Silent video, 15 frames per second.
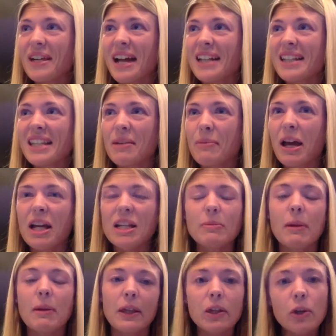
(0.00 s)
say to my husband,
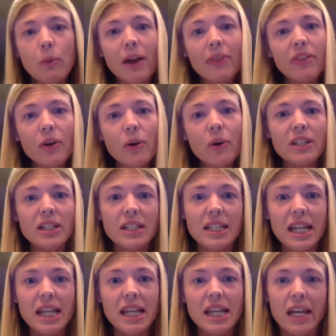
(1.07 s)
I'm like, you want the golden
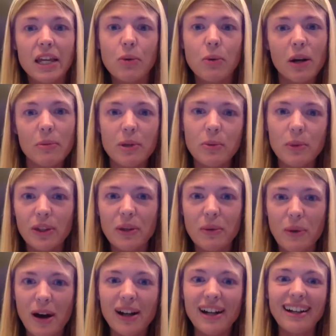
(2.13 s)
ticket. You want to be Willy
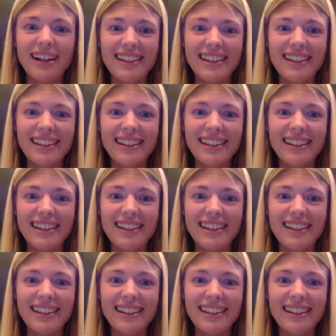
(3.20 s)
Wonka.